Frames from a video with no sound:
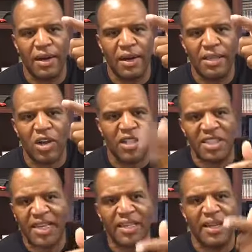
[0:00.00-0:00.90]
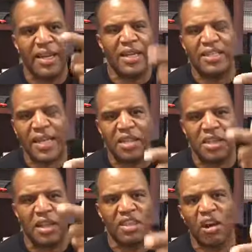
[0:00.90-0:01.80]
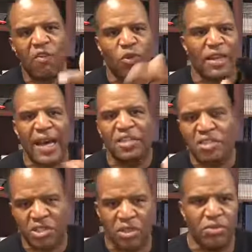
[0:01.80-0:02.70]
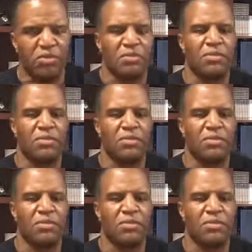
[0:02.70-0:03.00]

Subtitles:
is articulate and intelligent and thoughtful and not just cute.